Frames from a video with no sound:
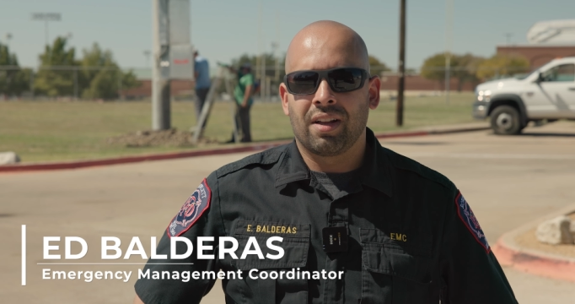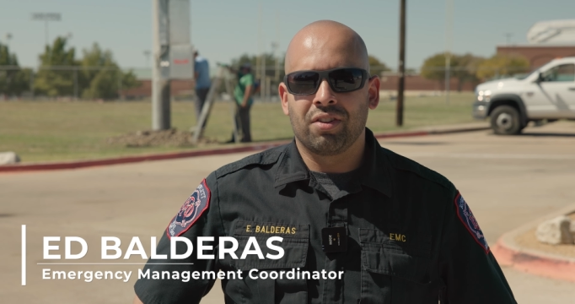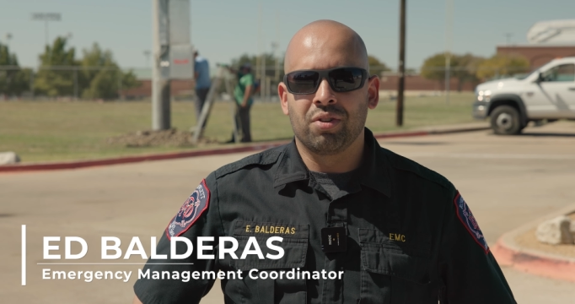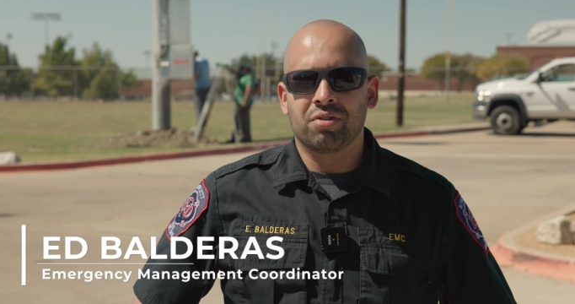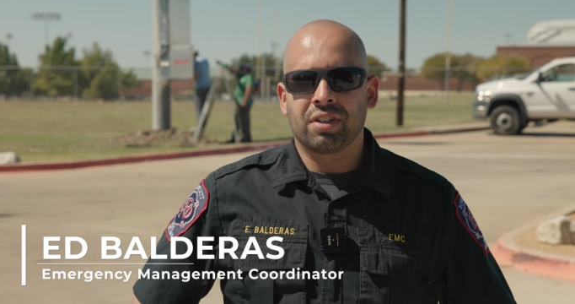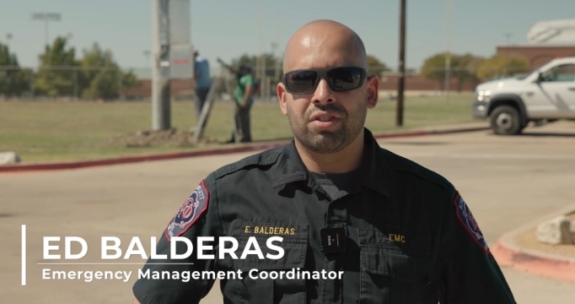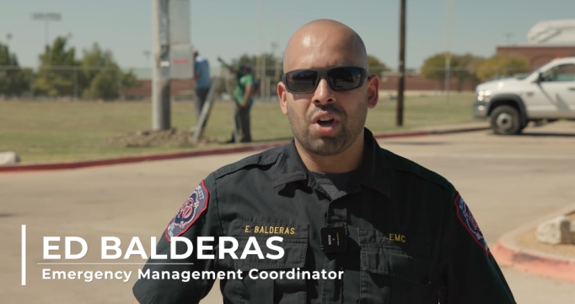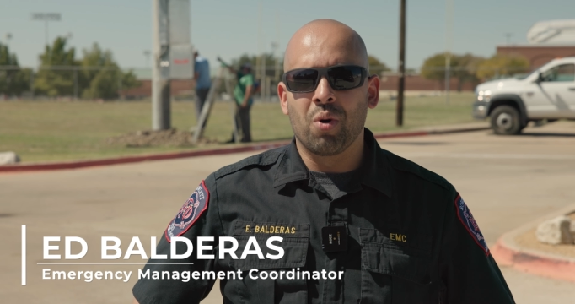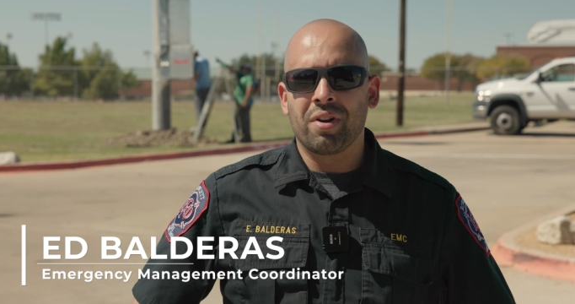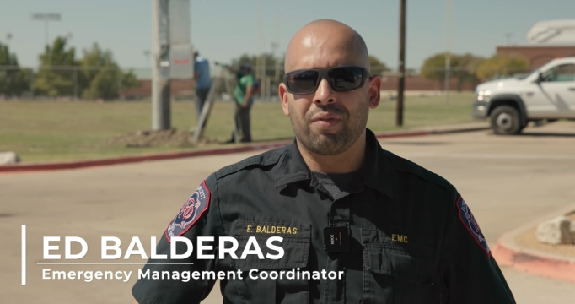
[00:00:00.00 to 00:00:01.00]
uh, using
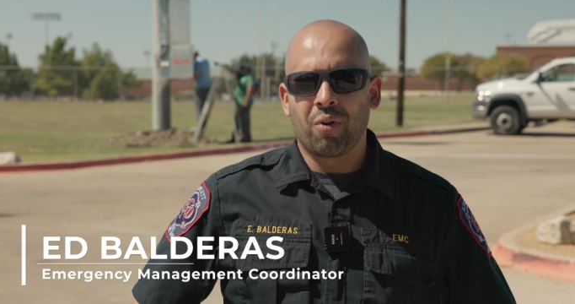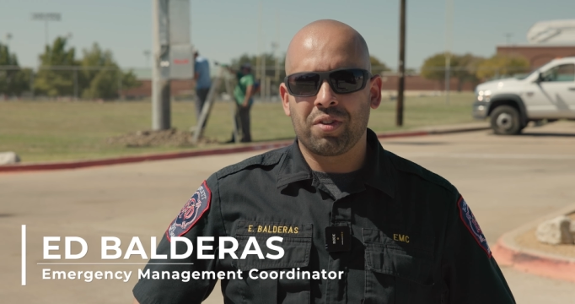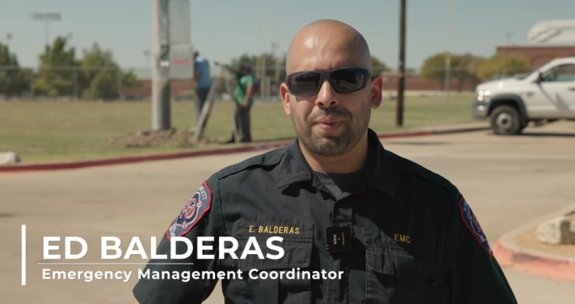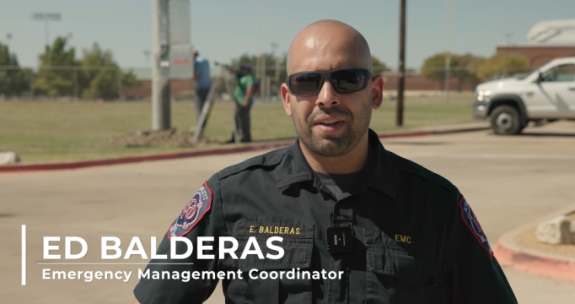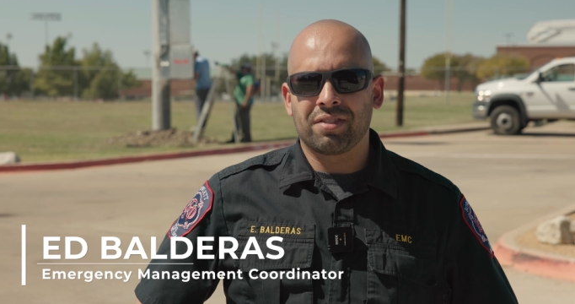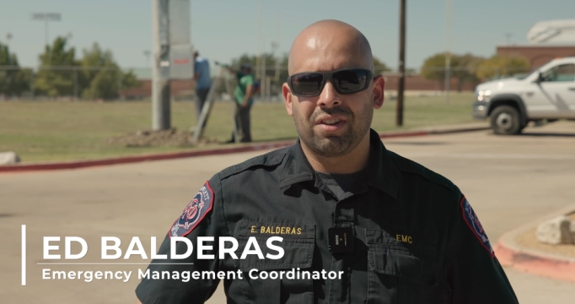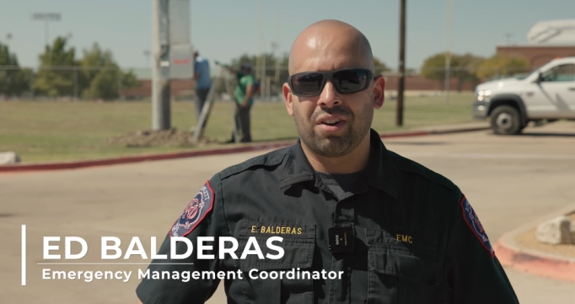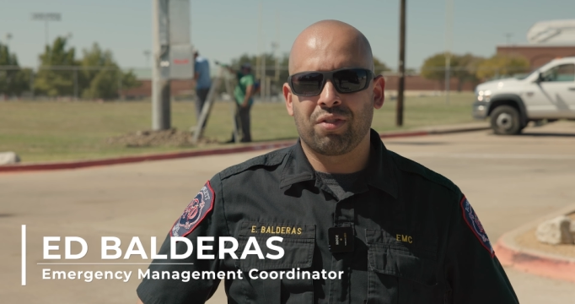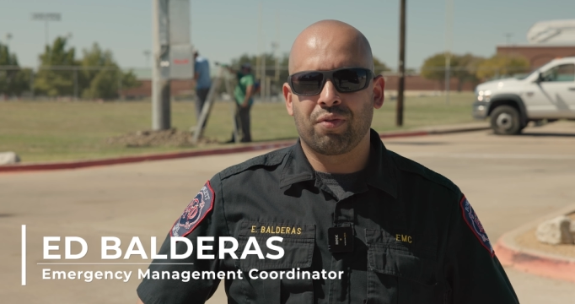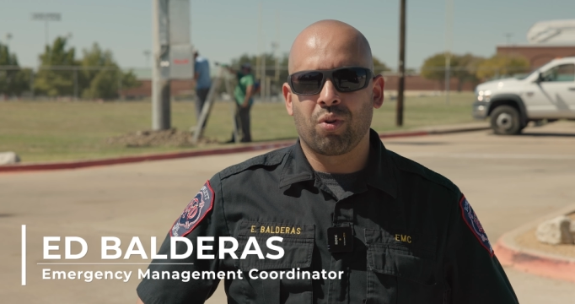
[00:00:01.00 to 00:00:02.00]
tone and voice-based
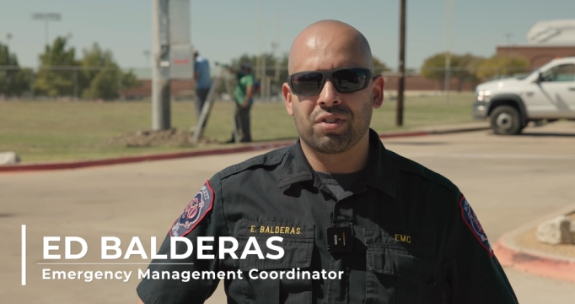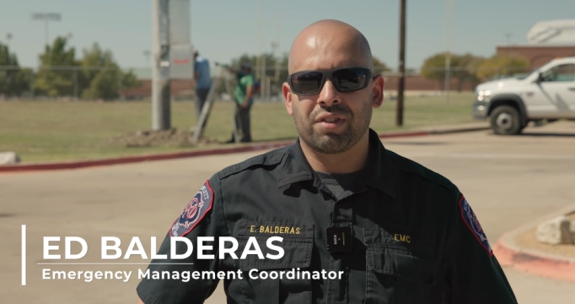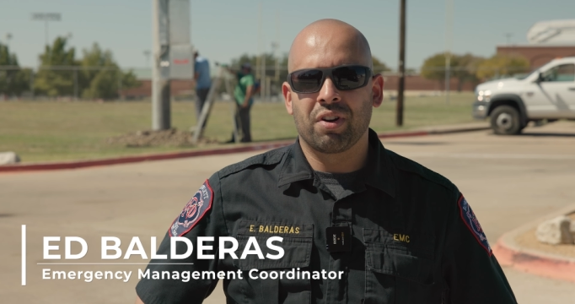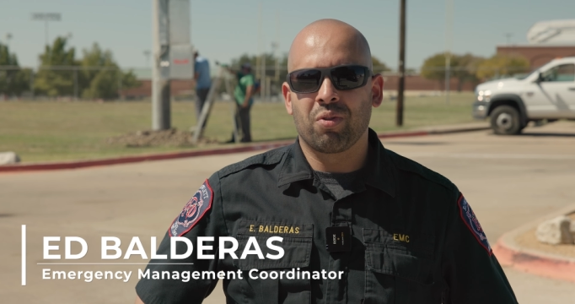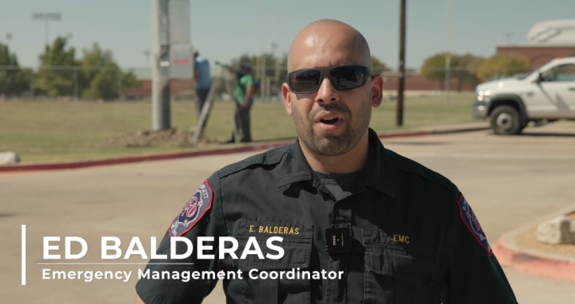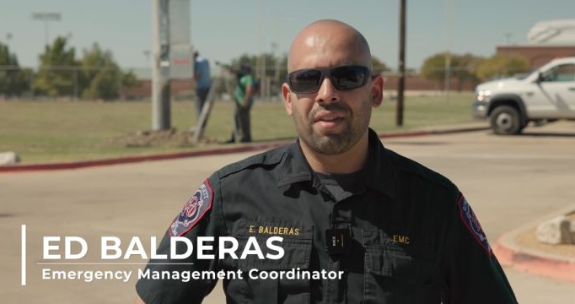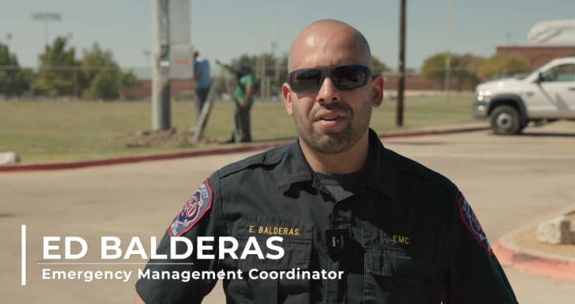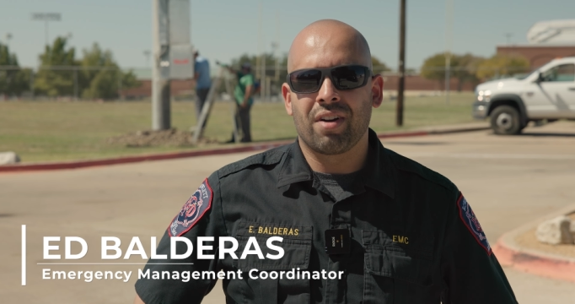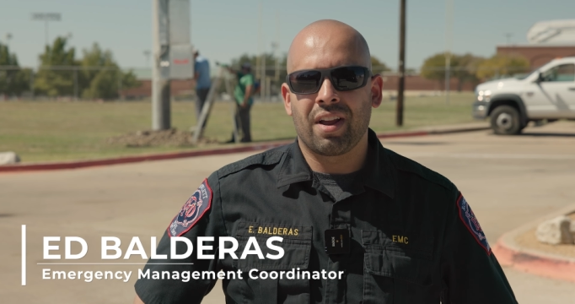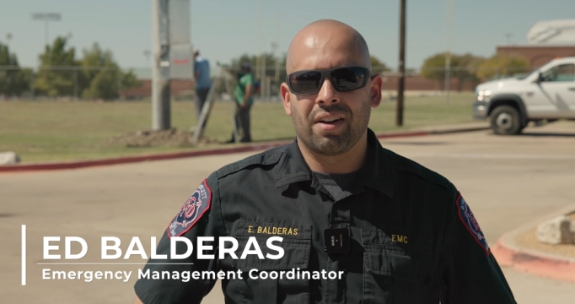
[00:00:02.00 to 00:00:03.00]
alerts for severe
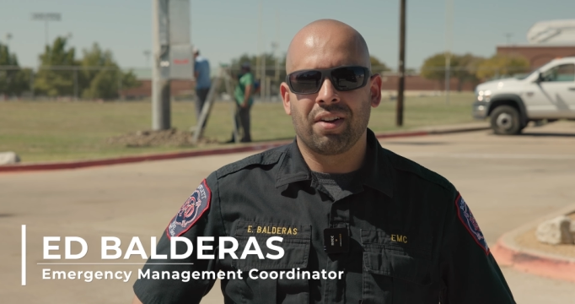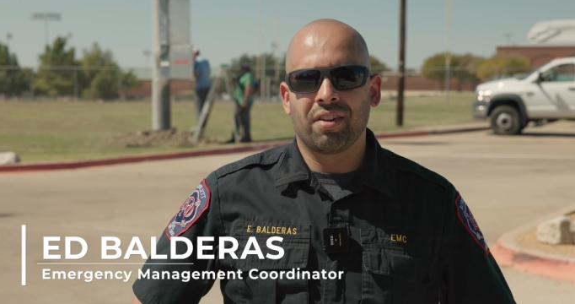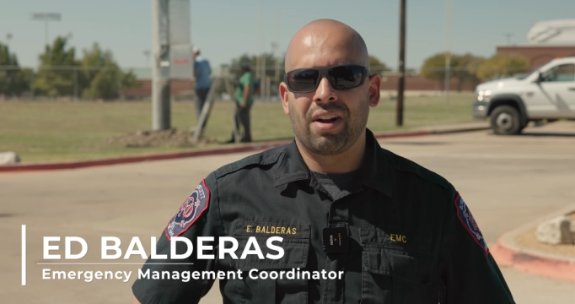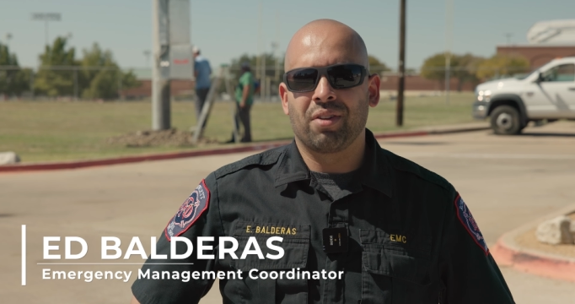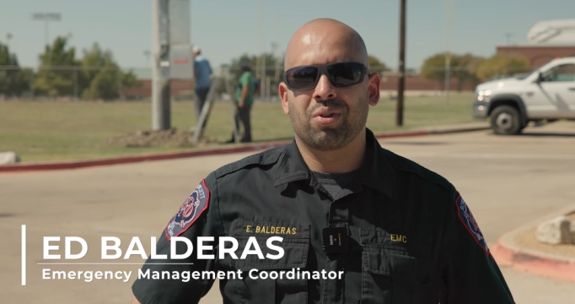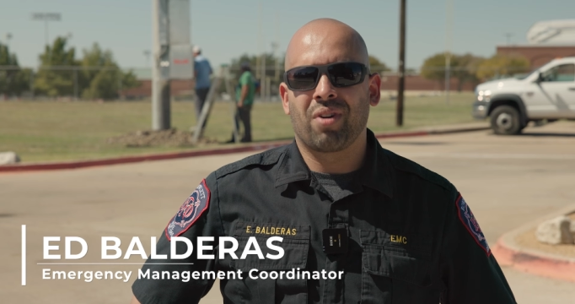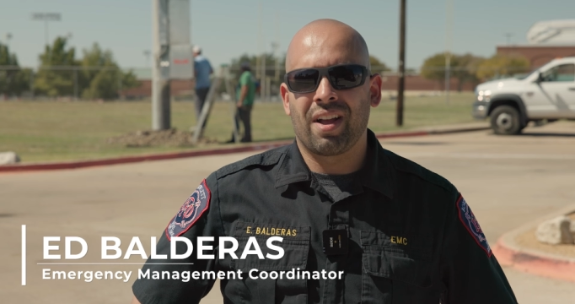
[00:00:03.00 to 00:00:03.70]
weather and other outdoor